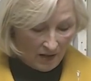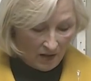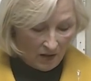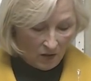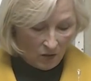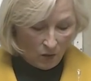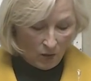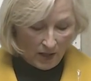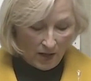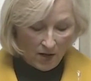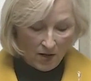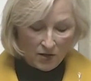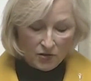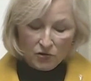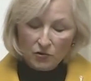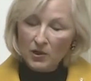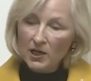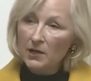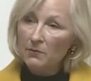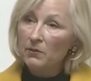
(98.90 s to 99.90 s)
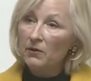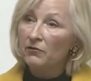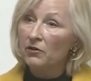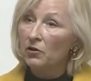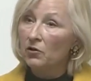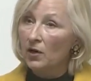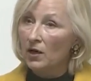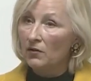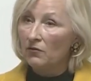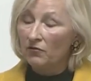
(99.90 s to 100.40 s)
We all dream of
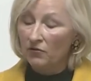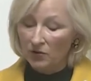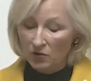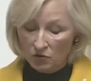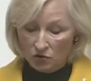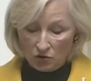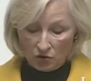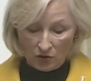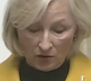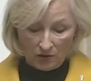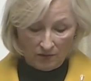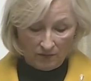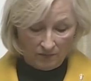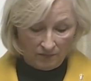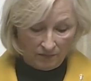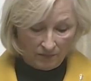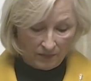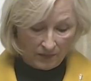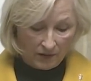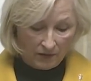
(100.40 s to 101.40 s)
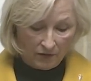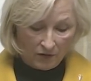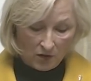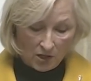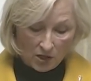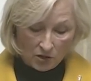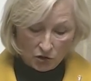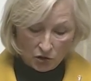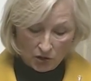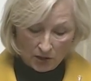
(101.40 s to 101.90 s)
a great future for
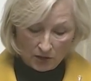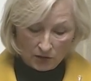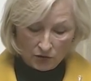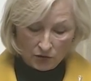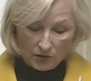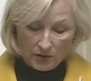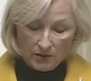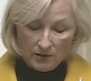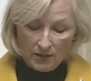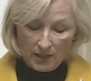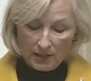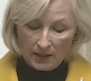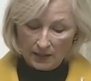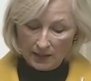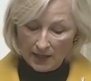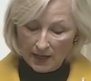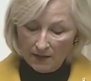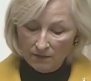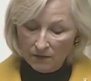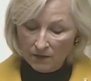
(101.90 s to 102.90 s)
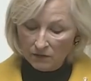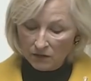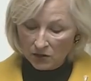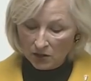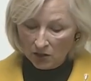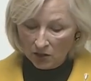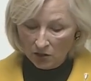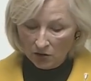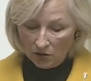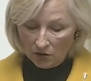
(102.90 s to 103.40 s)
our children and a life of
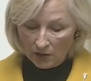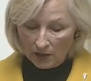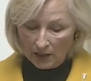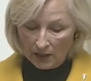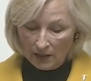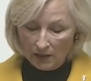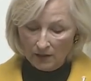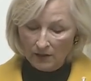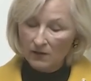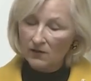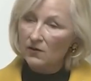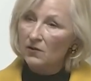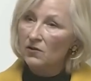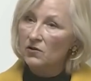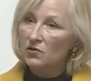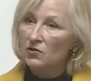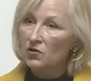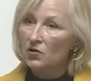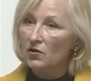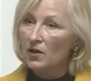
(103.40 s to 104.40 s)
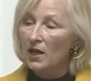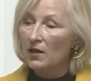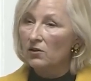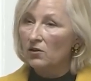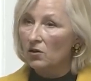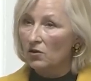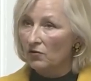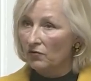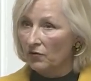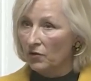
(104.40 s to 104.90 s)
security so
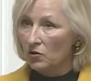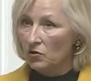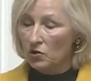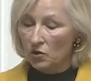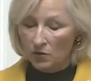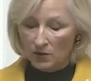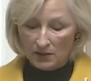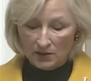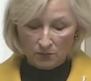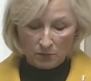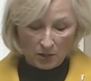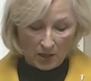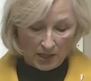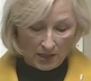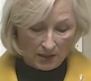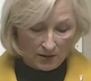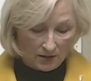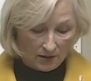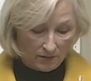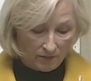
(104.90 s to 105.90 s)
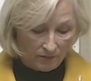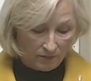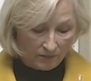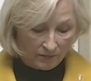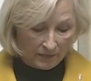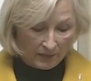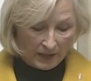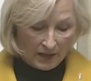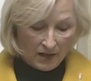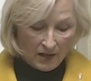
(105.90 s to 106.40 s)
that their future is bright.
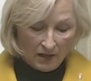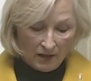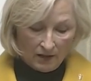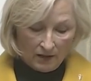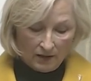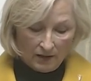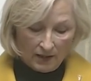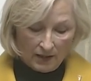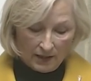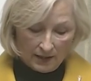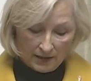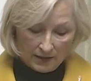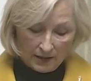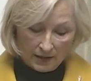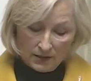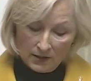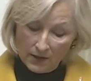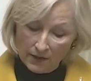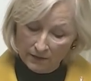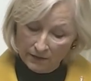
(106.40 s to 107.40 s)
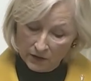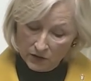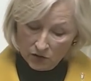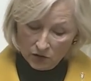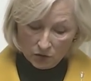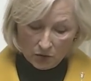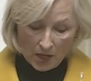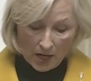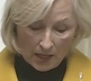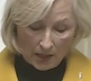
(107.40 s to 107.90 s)
It is a
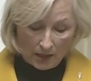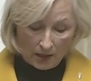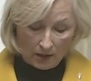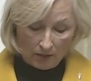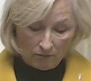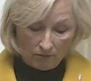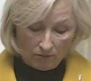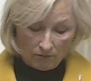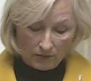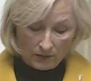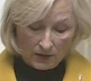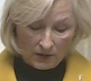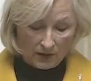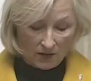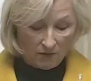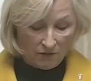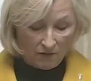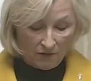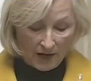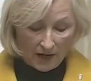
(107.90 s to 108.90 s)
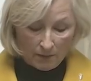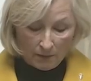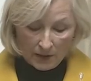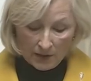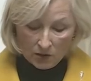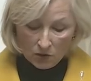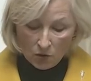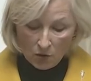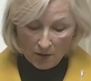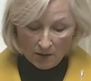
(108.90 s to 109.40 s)
diverse riding, some
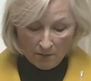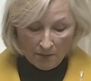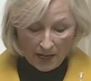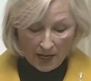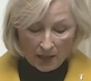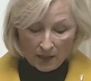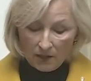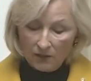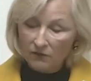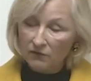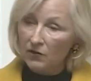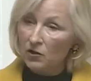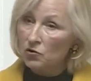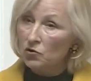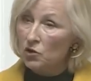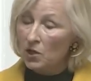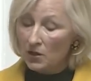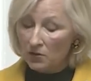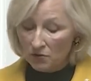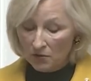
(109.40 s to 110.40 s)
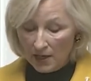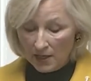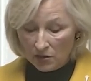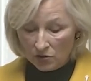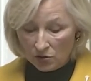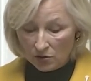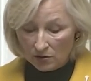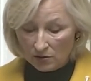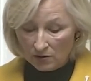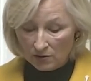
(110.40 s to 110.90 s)
families going back a few
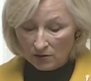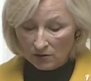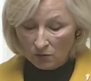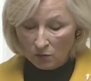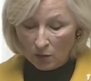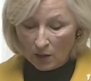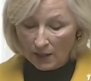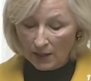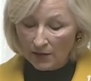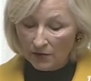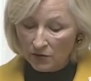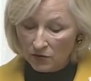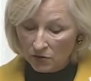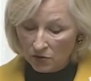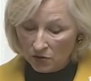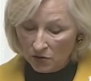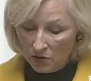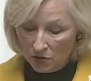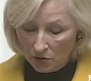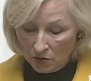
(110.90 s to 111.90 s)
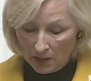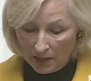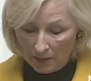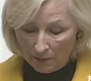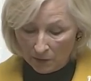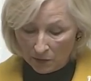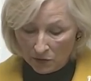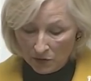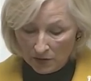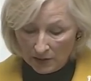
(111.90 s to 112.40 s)
generations while others are
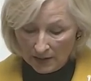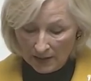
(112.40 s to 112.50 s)
newcomers,